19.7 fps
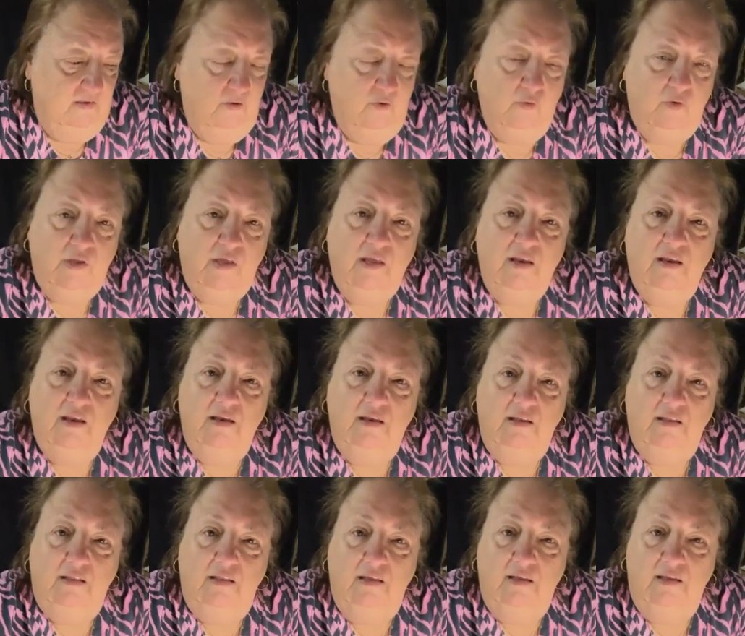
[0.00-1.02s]
You don't get
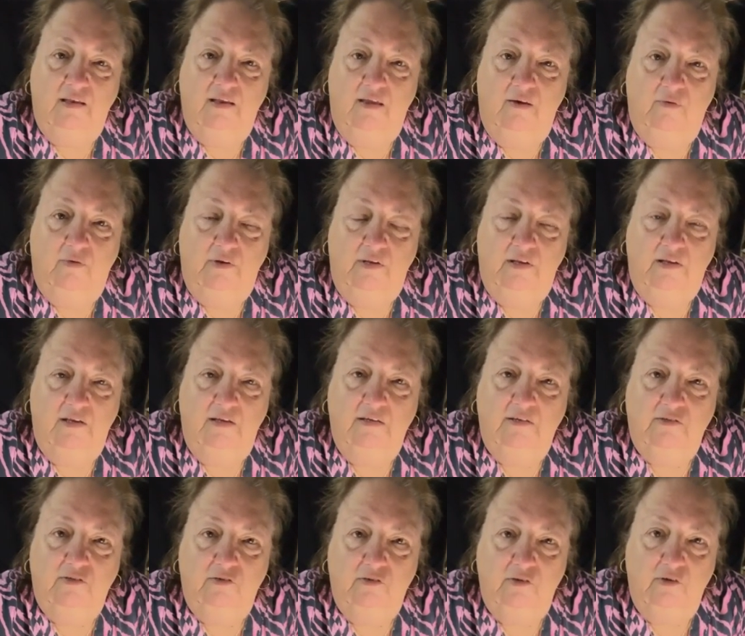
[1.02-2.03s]
anything
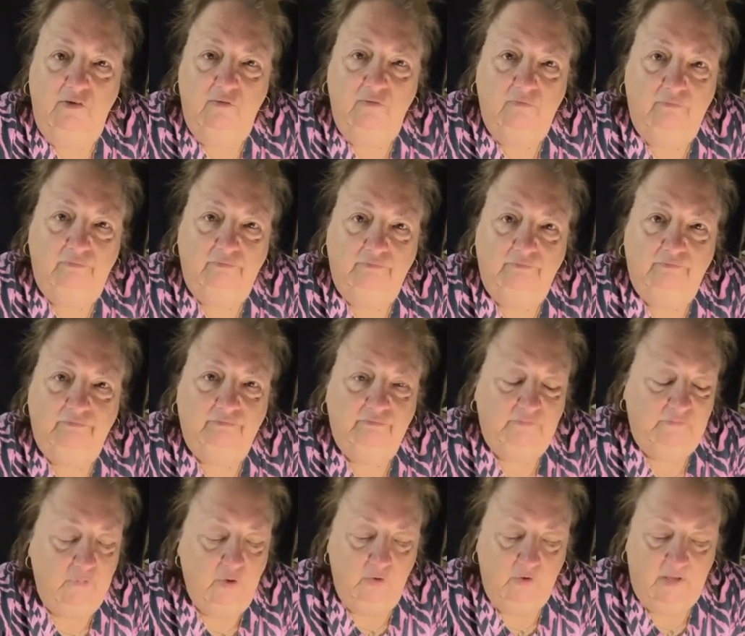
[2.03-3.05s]
nowadays, you know.
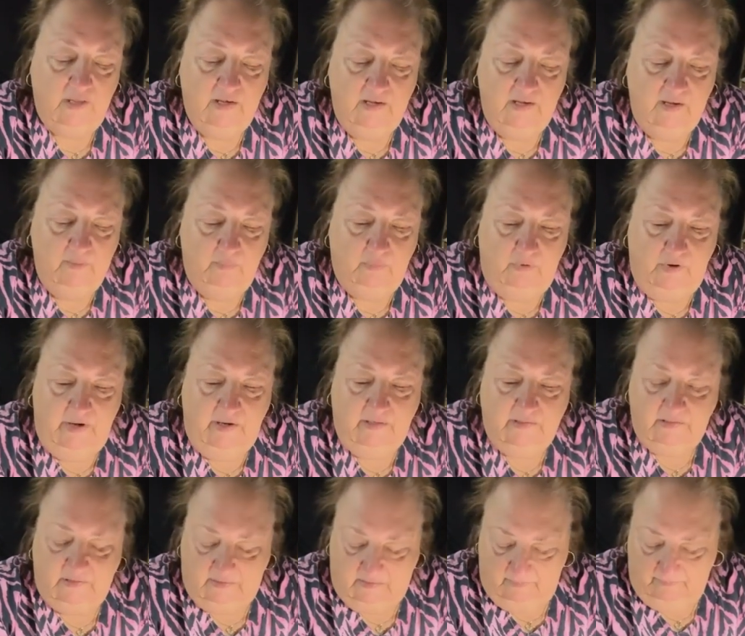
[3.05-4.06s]
Don't get any
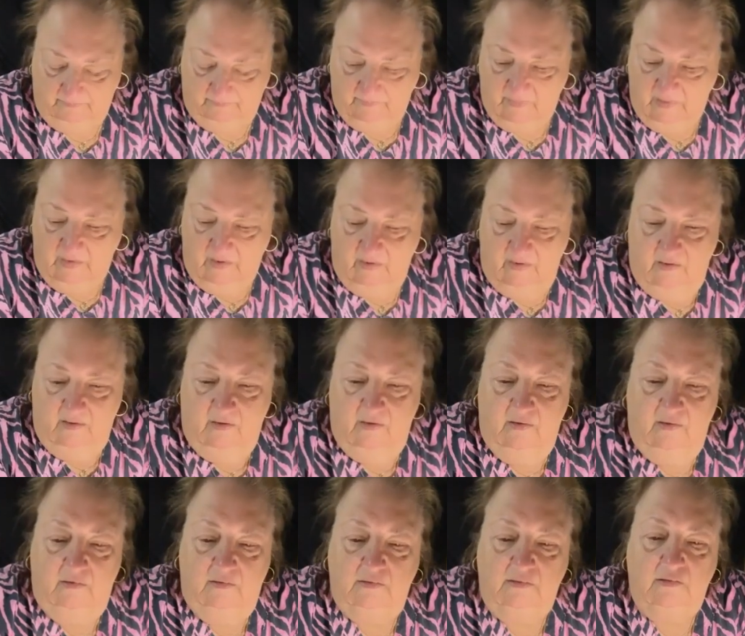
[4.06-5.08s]
breaks.
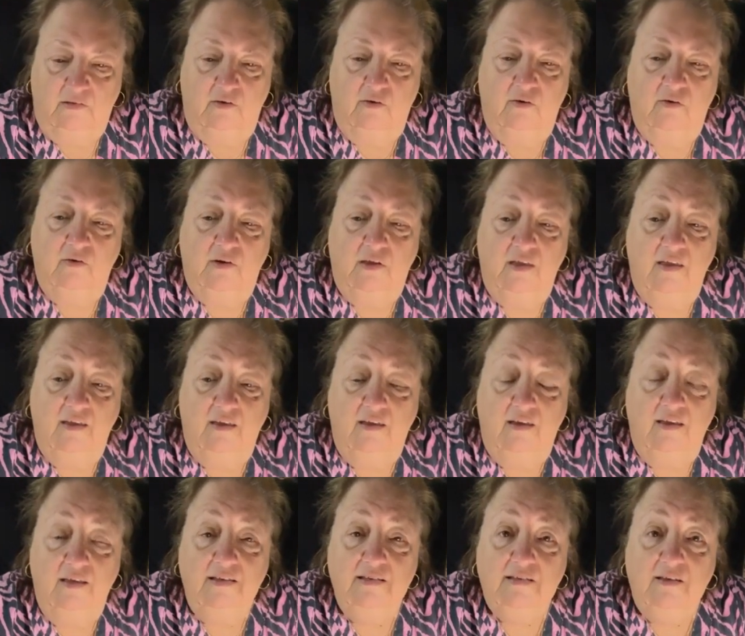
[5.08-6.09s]
So,
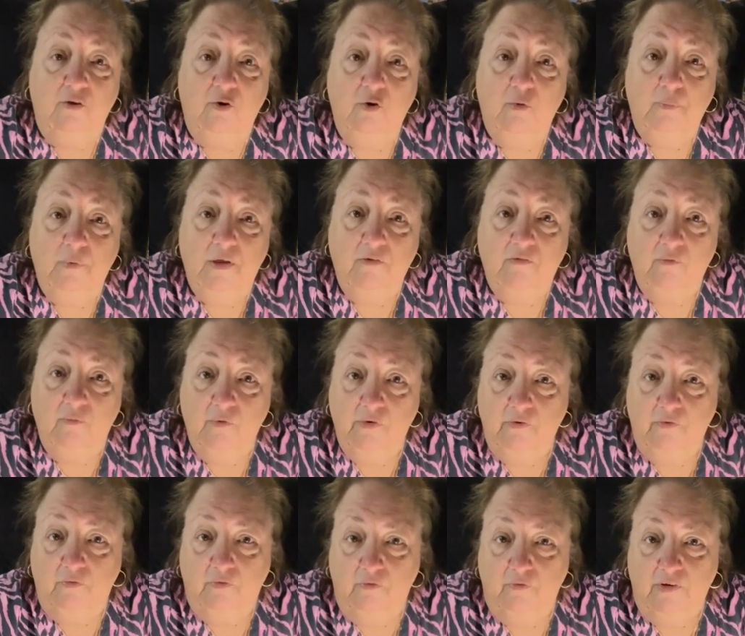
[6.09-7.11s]
okay, guys. I hope you have
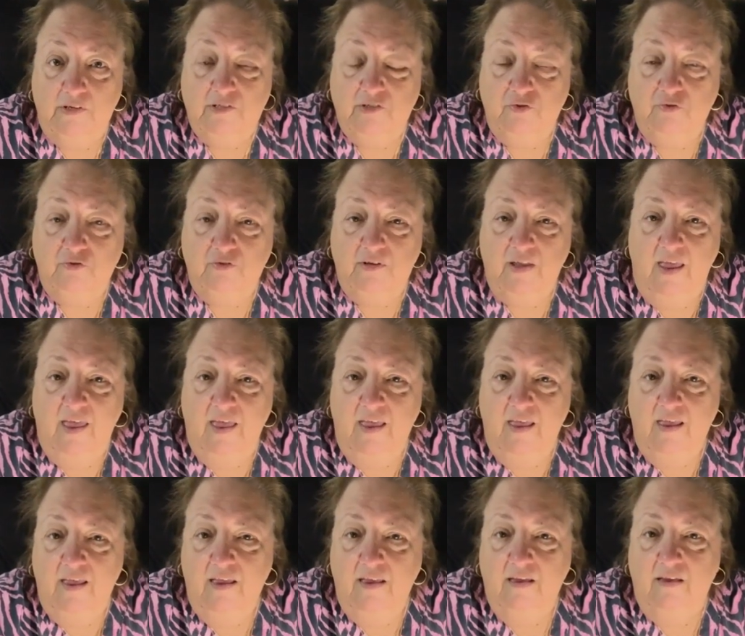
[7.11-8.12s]
a wonderful rest of your
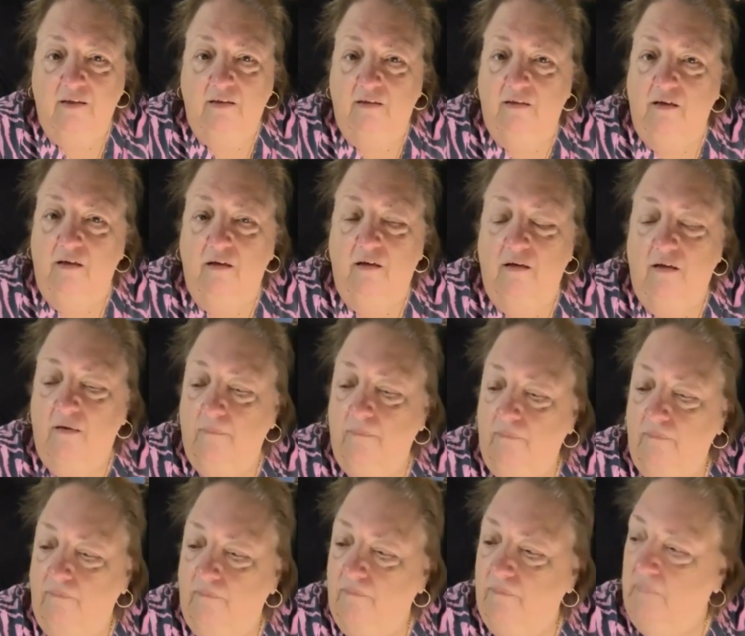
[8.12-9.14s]
day.
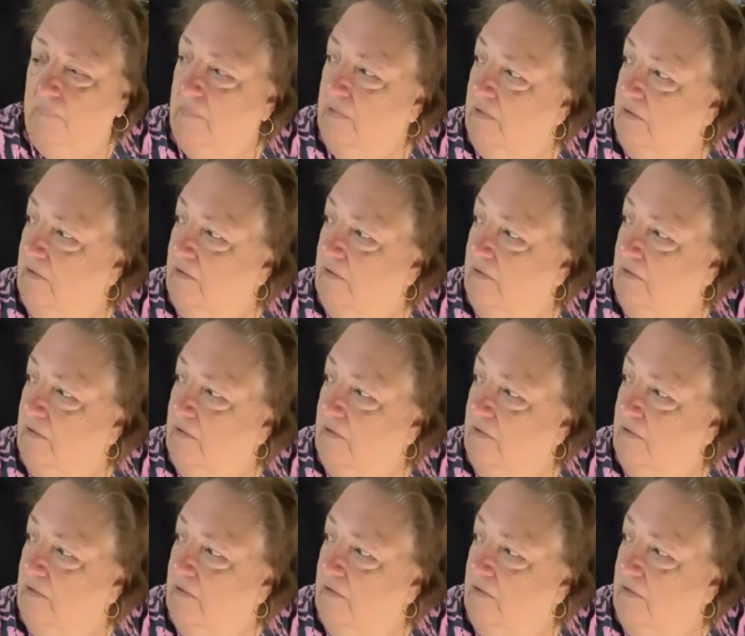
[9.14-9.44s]
What